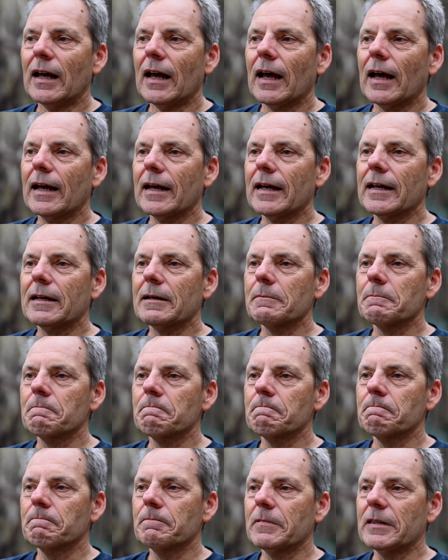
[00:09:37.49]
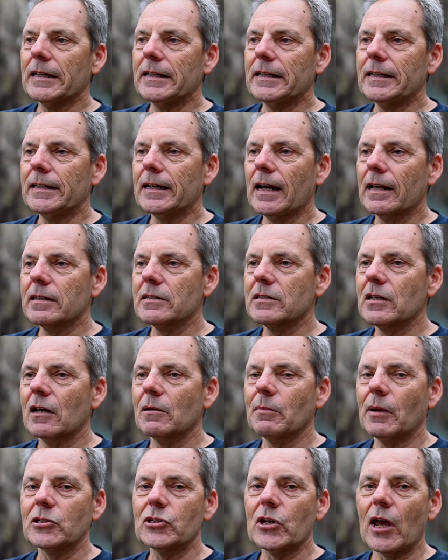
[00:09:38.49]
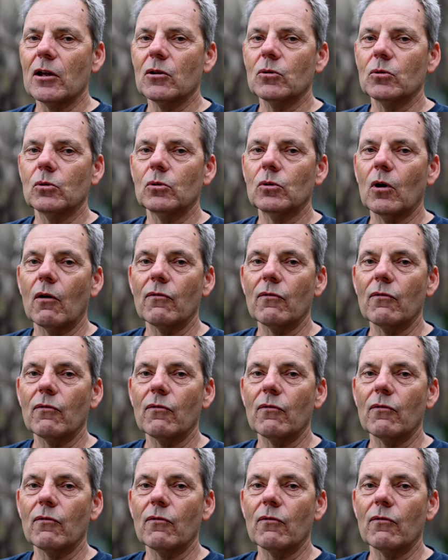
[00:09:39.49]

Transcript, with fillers: The other side of my channel,